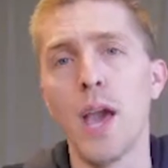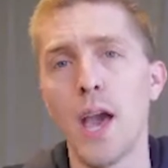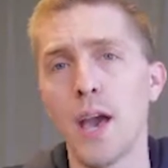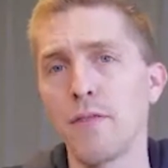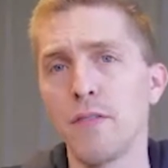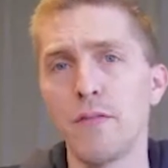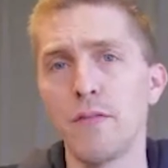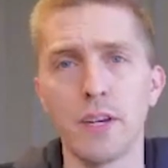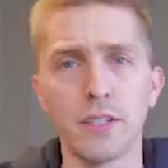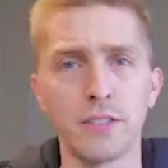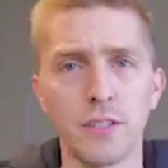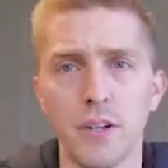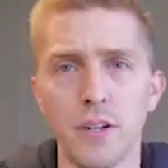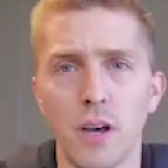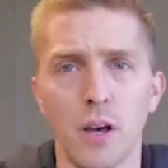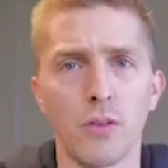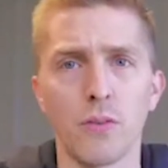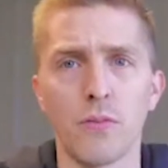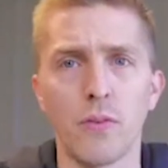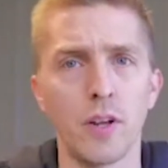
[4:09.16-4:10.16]
have invested
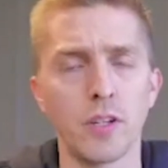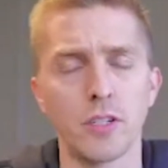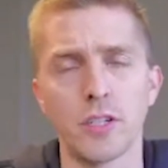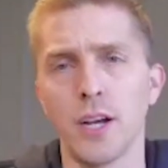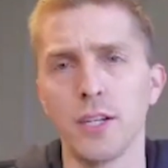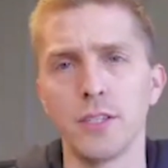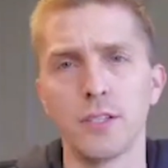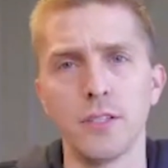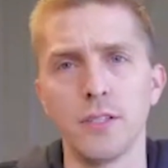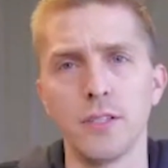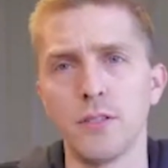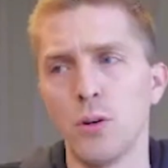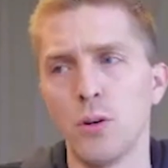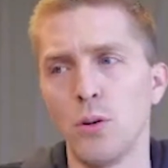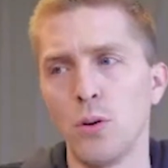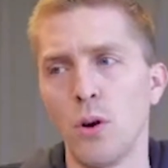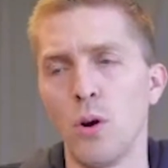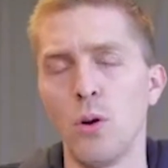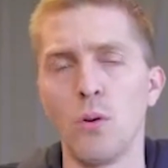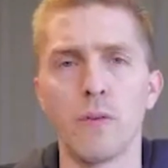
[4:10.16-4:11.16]
into other franchises
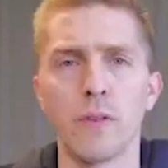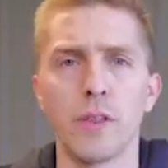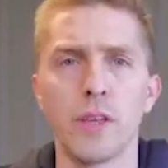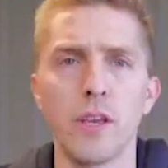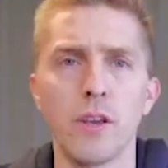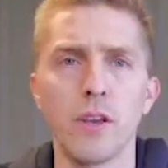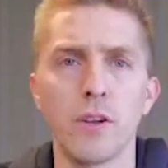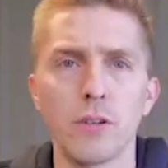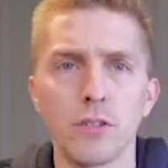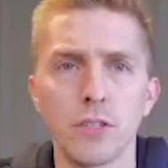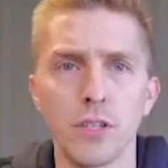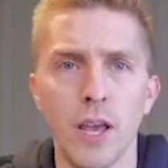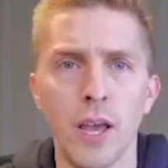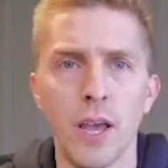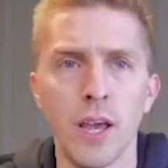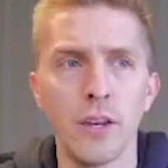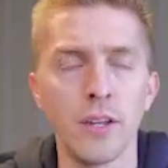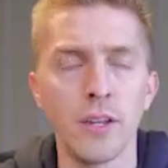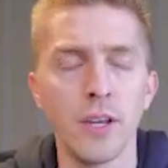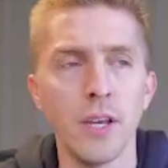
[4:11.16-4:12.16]
over the years.
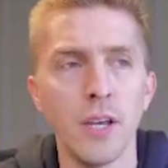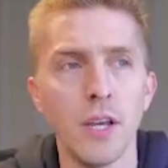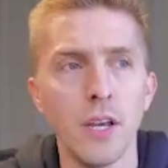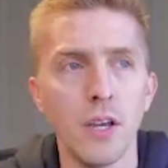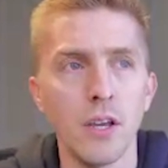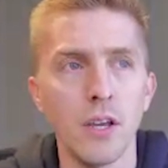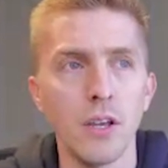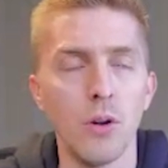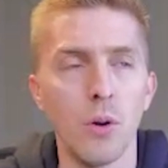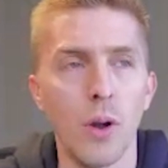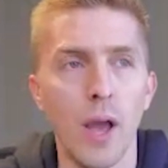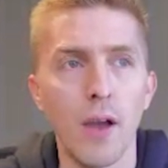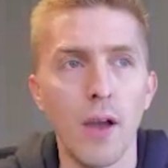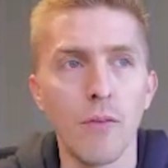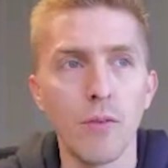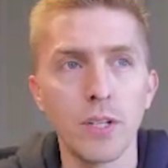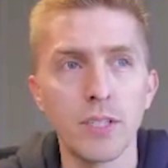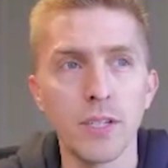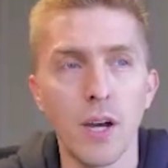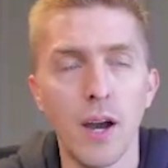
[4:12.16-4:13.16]
And,
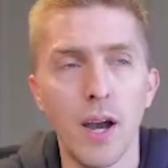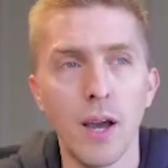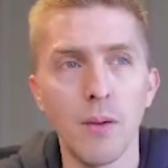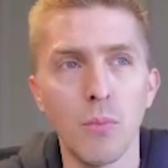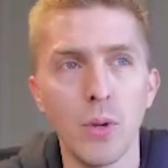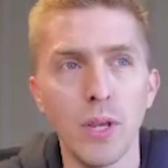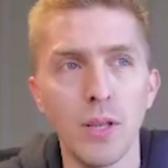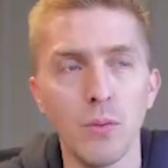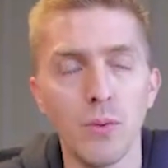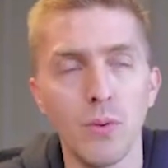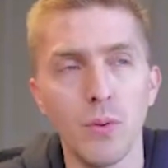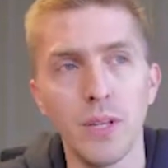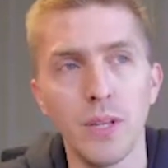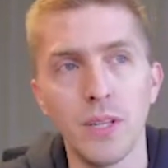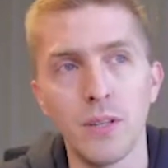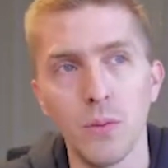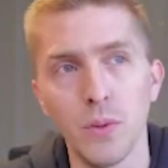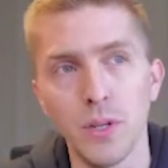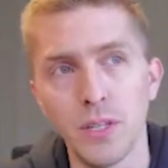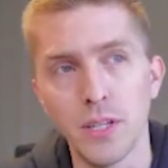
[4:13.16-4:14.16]
every time we
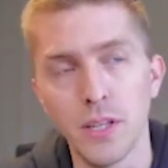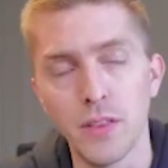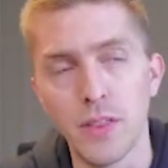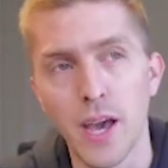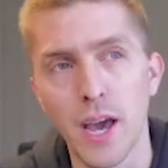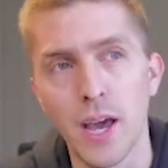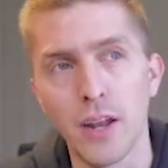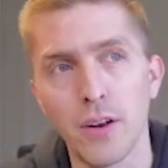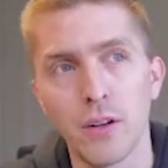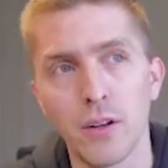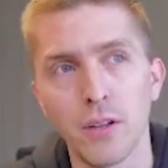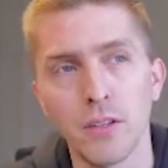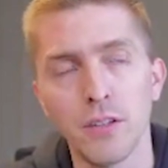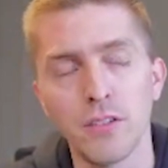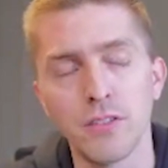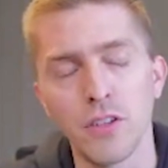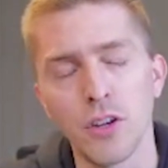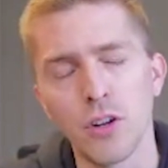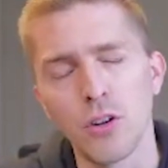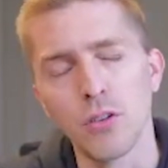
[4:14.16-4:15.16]
did that, at
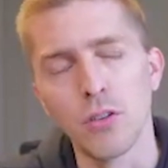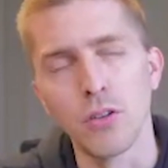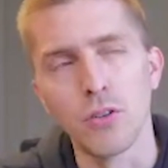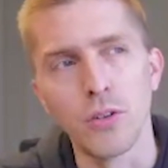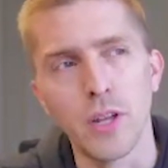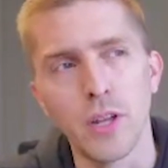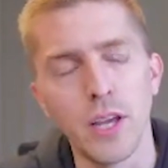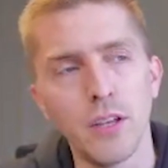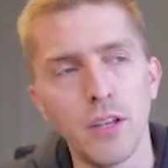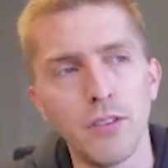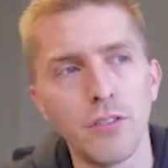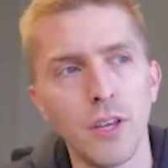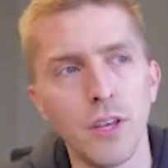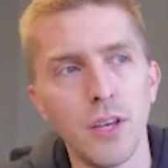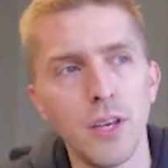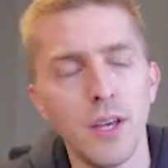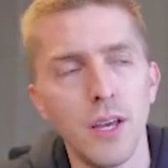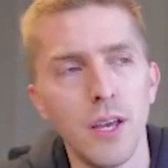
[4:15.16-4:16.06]
least in the earlier days,